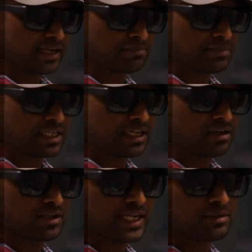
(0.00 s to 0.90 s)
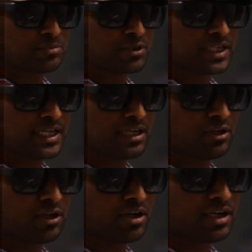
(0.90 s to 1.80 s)
number down and putting a
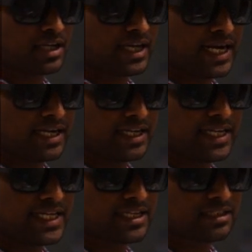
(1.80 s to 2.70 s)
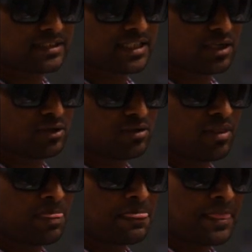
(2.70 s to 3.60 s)
dot and taking 0,
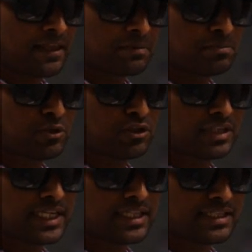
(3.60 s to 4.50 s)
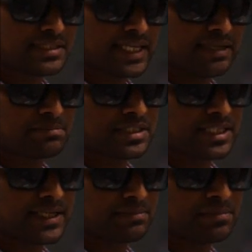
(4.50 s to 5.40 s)
both at the same
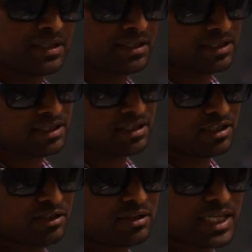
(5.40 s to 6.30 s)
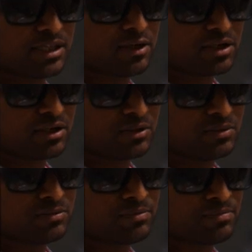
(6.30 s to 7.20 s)
step, you cannot do.
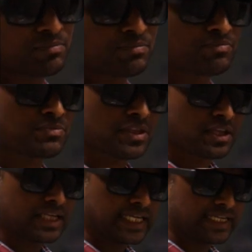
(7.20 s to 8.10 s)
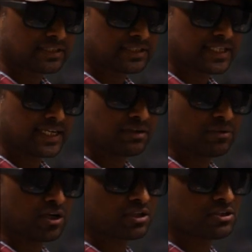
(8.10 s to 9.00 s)
Instead,
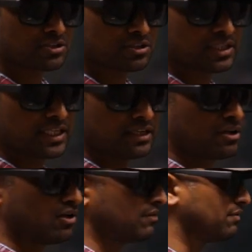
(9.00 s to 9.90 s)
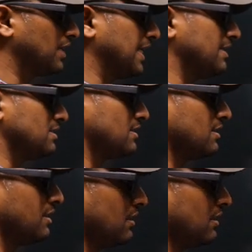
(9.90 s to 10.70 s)
what you should think of is,